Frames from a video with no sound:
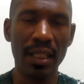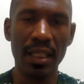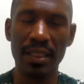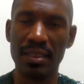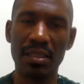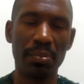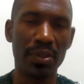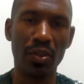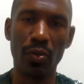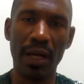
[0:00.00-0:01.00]
It's simply
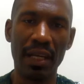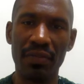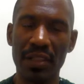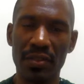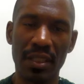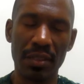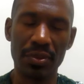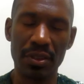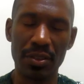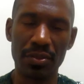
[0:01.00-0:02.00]
your way of
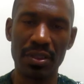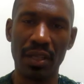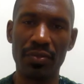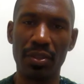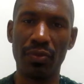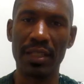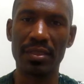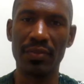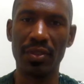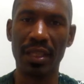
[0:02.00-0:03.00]
introducing yourself to the rest
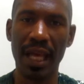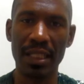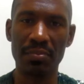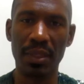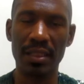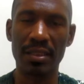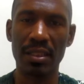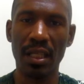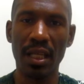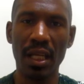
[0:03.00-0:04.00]
of your classmates,
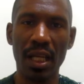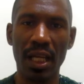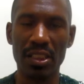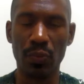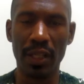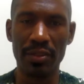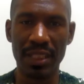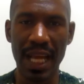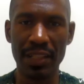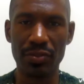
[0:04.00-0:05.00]
as well as
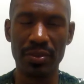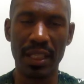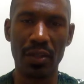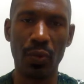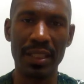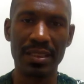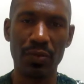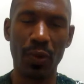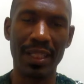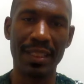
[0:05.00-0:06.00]
answering that question,
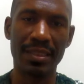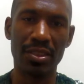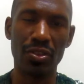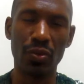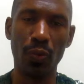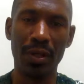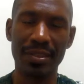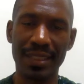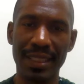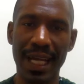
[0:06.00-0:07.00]
what it is that you want
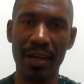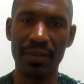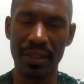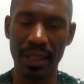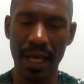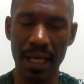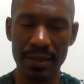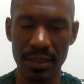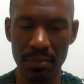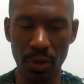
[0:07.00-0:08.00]
to get out of the
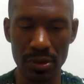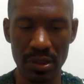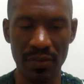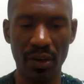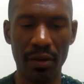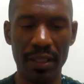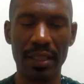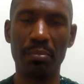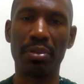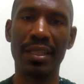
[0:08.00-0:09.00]
class. And most of you have already
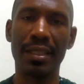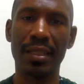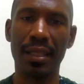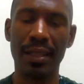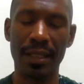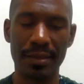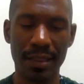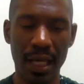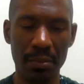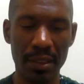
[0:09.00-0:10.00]
completed that
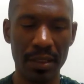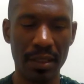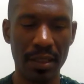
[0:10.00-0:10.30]
assignment.